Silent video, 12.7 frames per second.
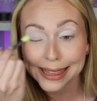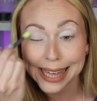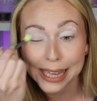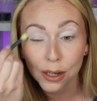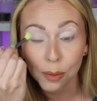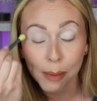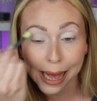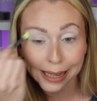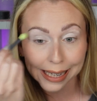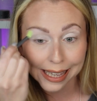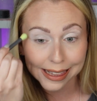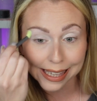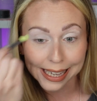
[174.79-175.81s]
Their new
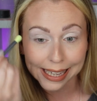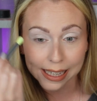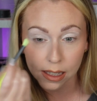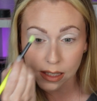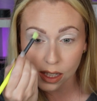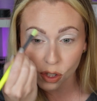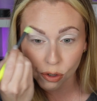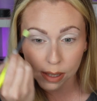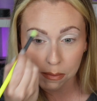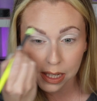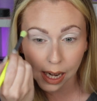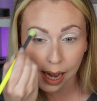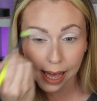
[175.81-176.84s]
palette, is it Dream
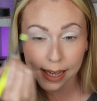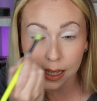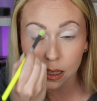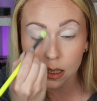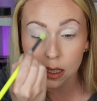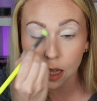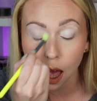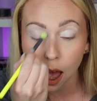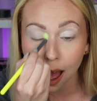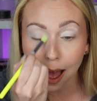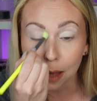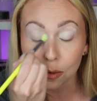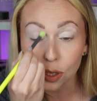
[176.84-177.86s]
Delights?
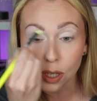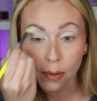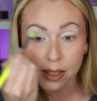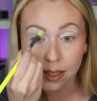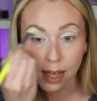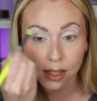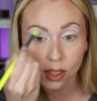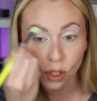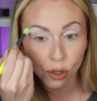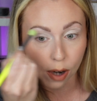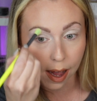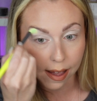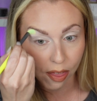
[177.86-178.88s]
I'm so excited to
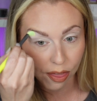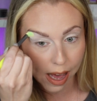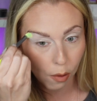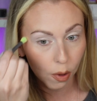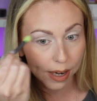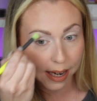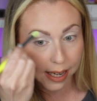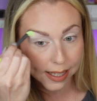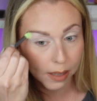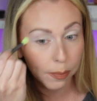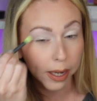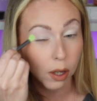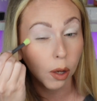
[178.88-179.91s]
try that one, and I
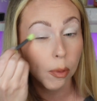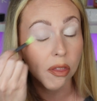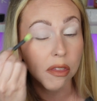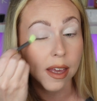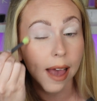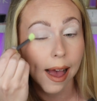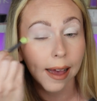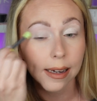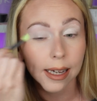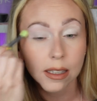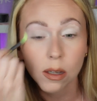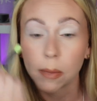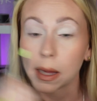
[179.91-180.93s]
did pick up the
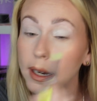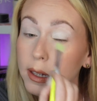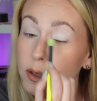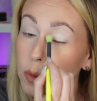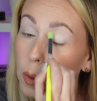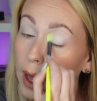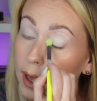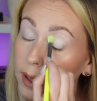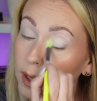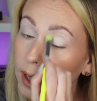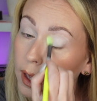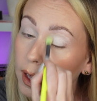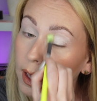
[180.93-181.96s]
highlighter palette as well.